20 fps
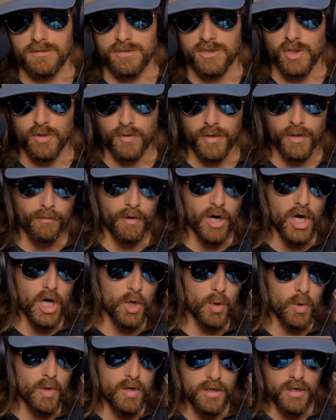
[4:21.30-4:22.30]
2 in a
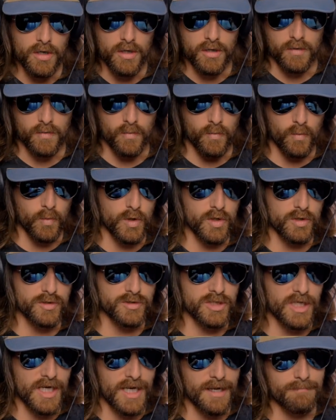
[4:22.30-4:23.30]
row, world
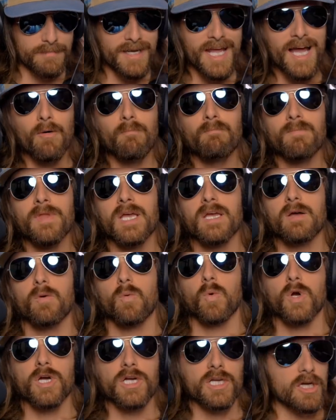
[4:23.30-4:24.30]
champ. Now,
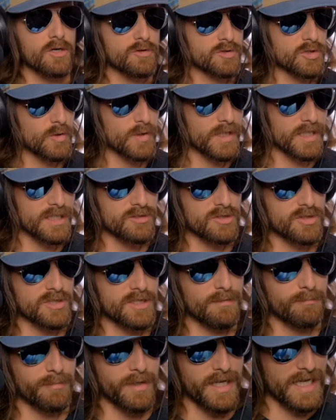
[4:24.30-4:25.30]
we're going to go to an
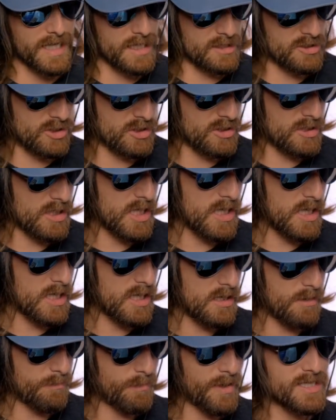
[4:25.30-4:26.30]
interesting page,
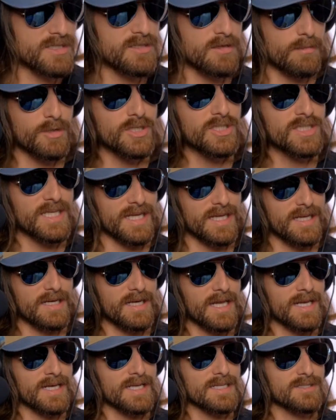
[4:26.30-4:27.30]
page number 10,
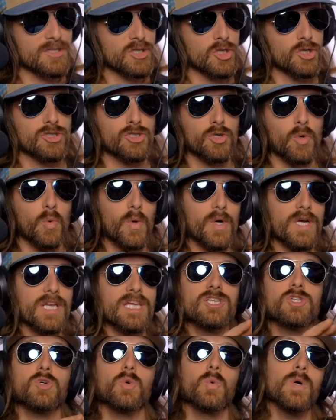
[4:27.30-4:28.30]
and it's your
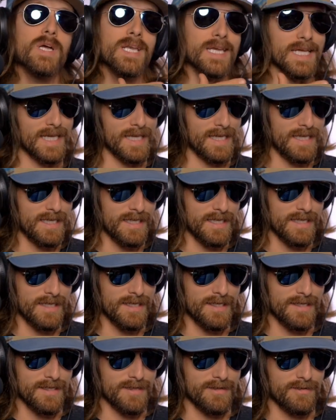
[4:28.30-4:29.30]
2020
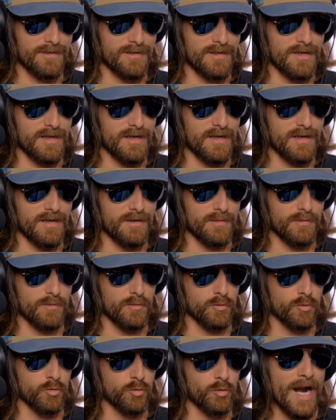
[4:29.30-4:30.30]

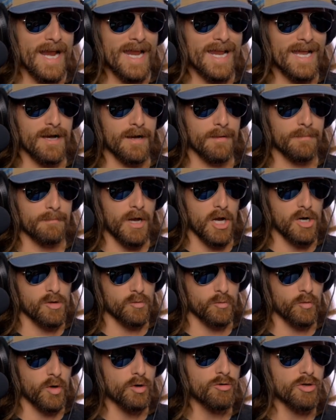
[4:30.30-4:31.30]
Ram
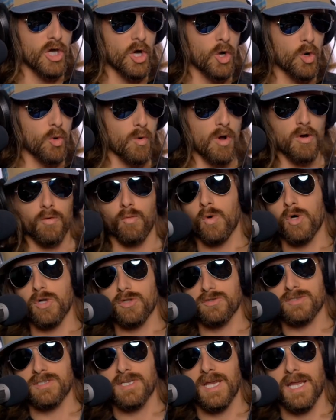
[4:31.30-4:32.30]
Rodeo
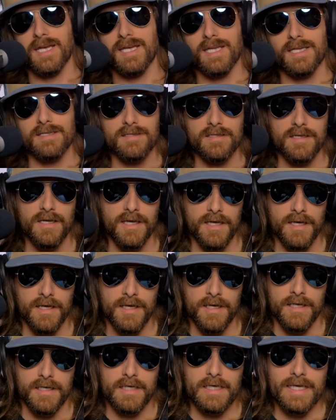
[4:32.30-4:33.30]
World Standings.
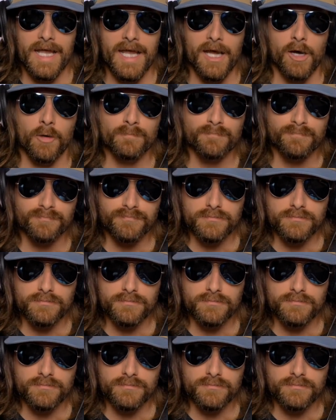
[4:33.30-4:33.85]
Now,